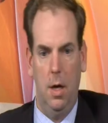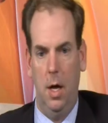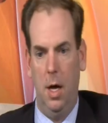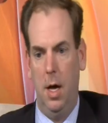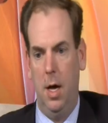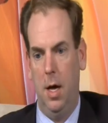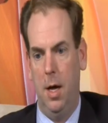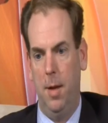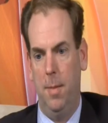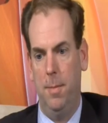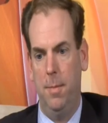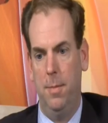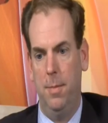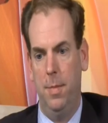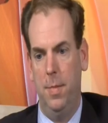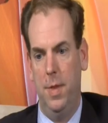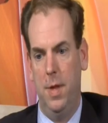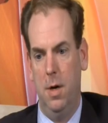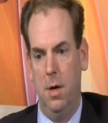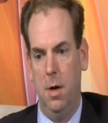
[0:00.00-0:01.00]

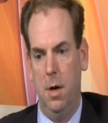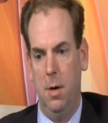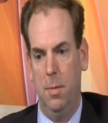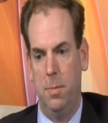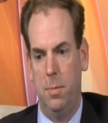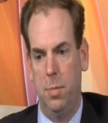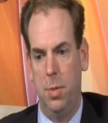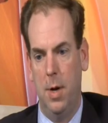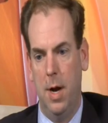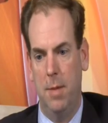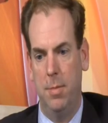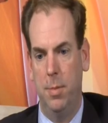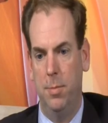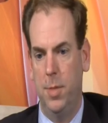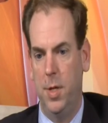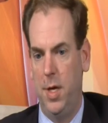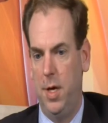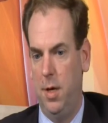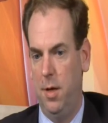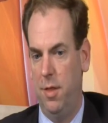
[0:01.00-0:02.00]
There are
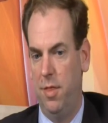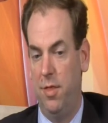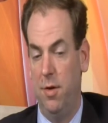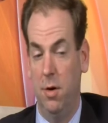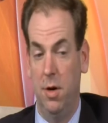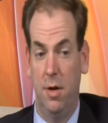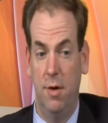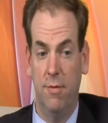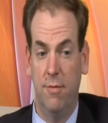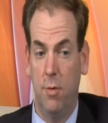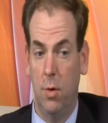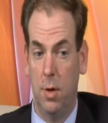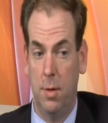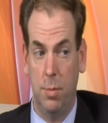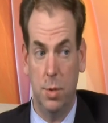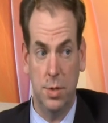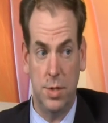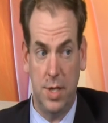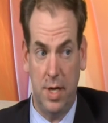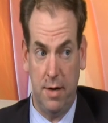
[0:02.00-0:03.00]
probably 30 or
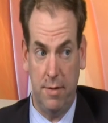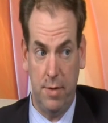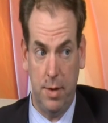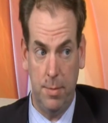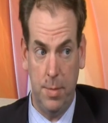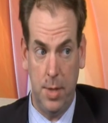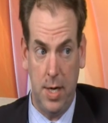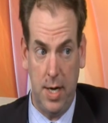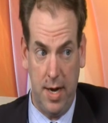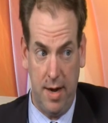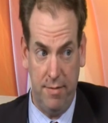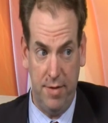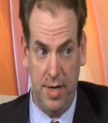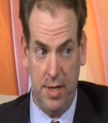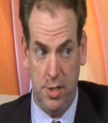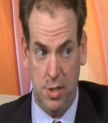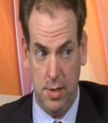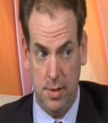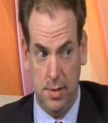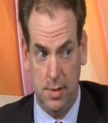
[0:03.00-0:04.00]
40% of them that have
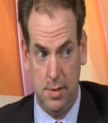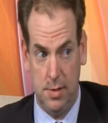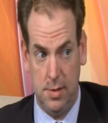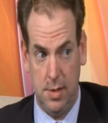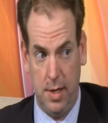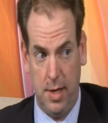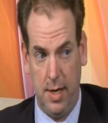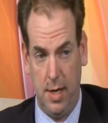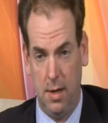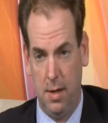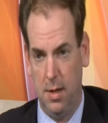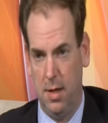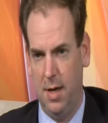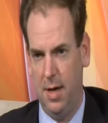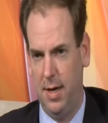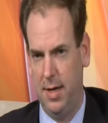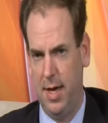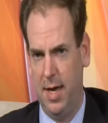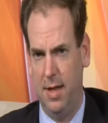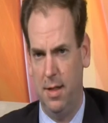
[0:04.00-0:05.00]
agents, and
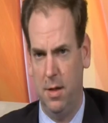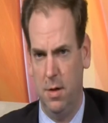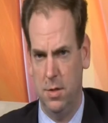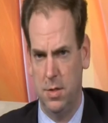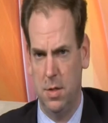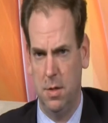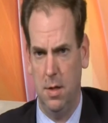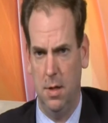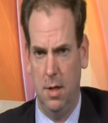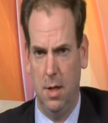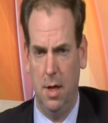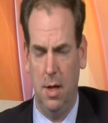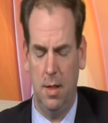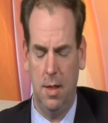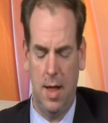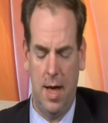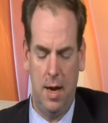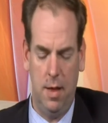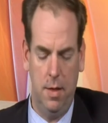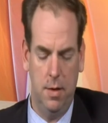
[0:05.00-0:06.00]
again, those are a
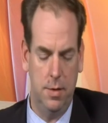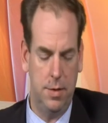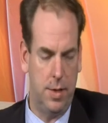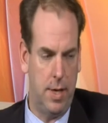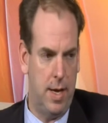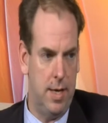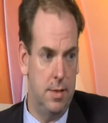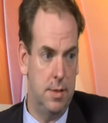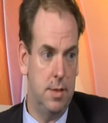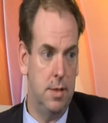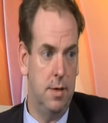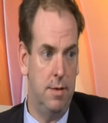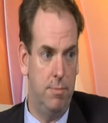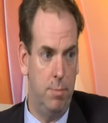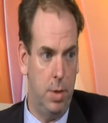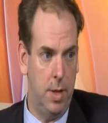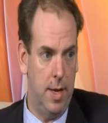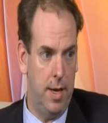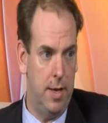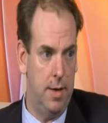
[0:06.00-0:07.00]
lot of those guys that have
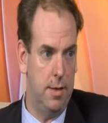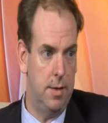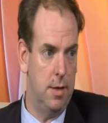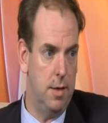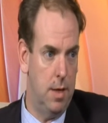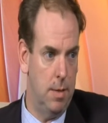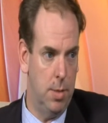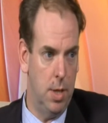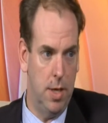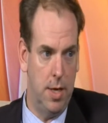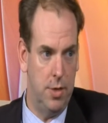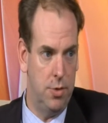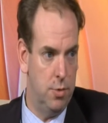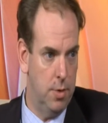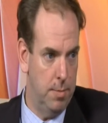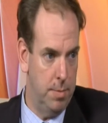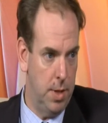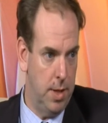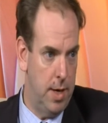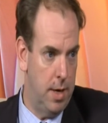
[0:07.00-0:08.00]
played at the AA,
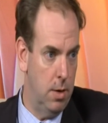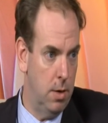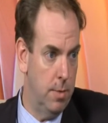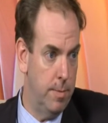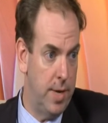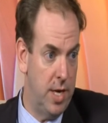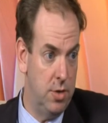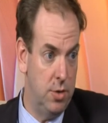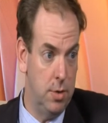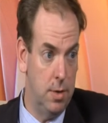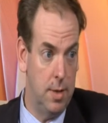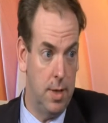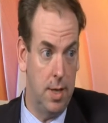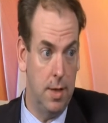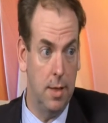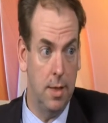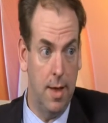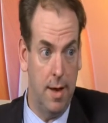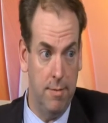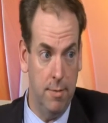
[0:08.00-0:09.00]
AAA, or major
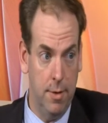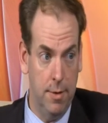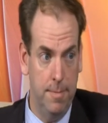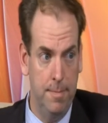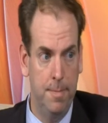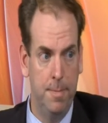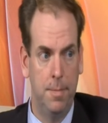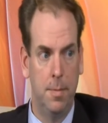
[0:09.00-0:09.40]
league level.